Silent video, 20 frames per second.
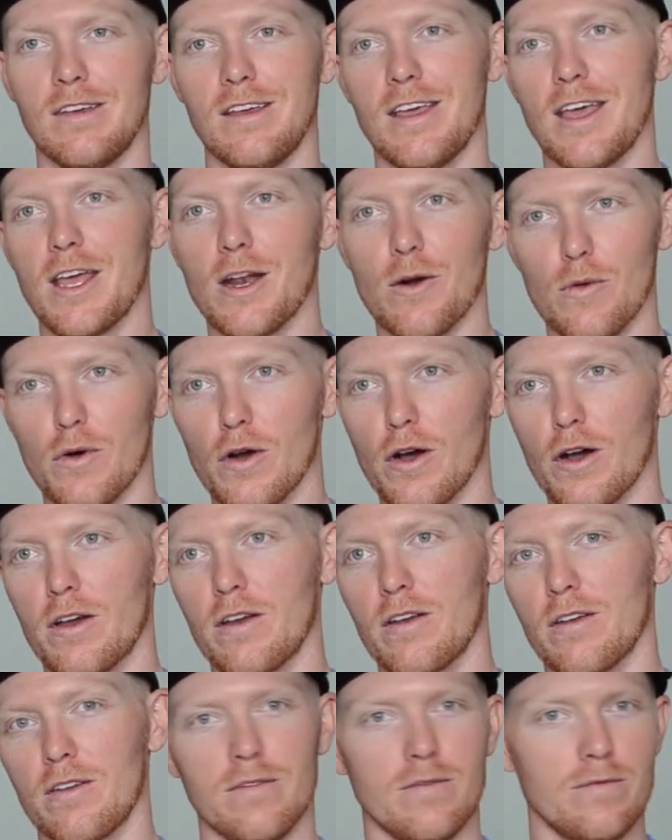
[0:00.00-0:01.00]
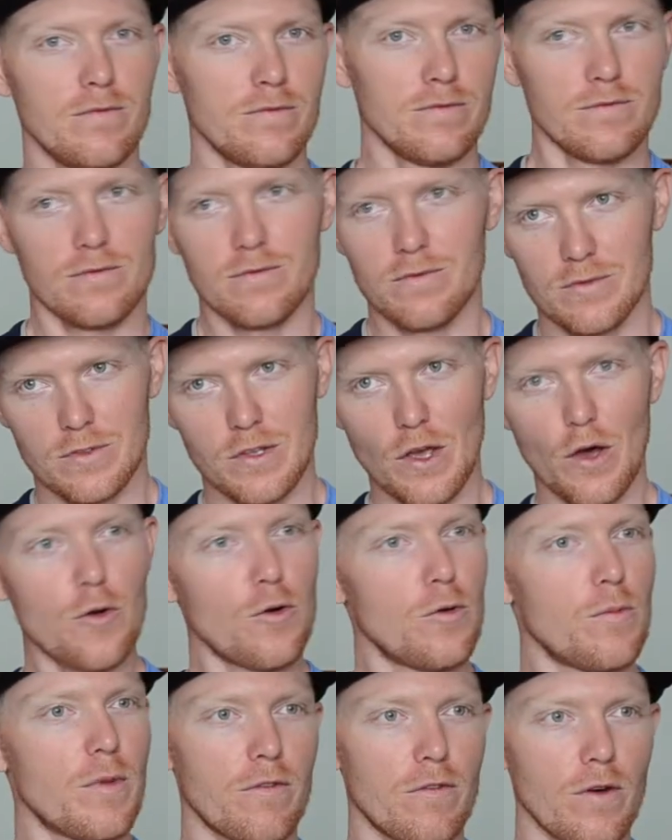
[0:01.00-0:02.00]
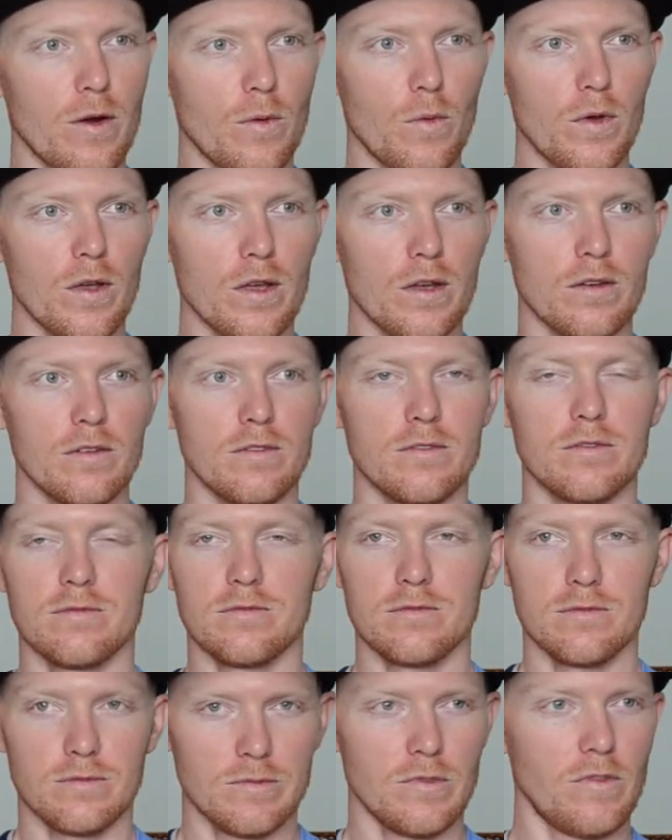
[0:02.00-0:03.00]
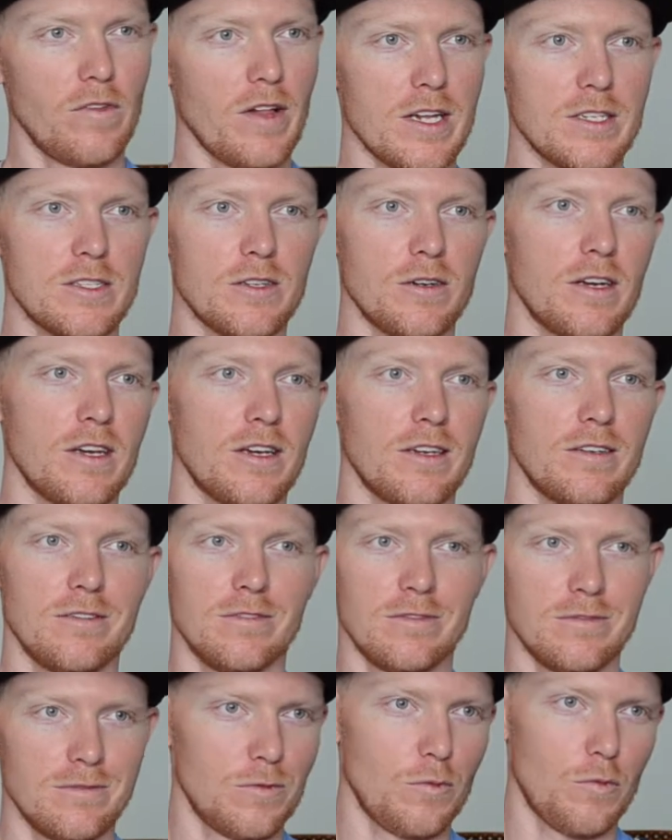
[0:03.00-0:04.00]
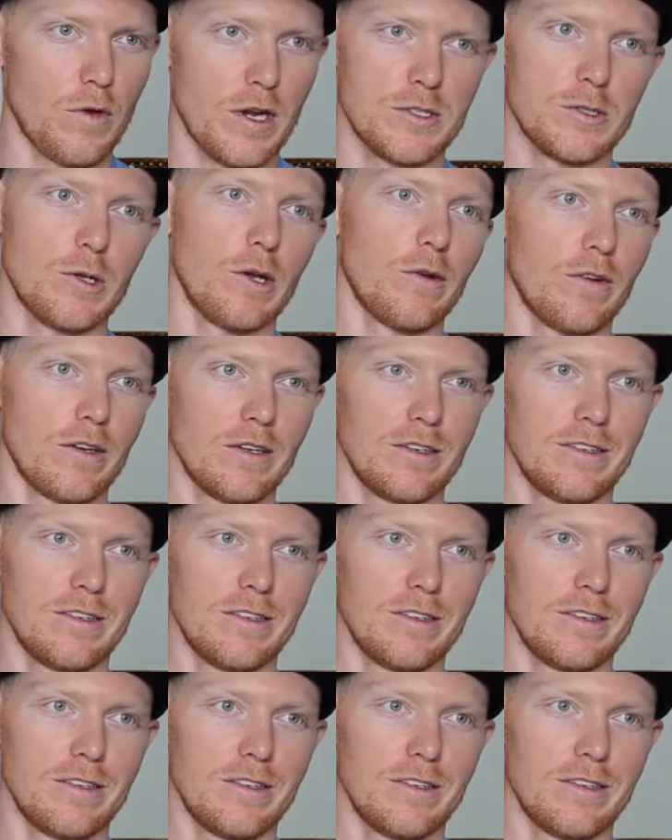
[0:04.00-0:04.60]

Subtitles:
Hit a rock, totaled my front wheel, flat tire, race over.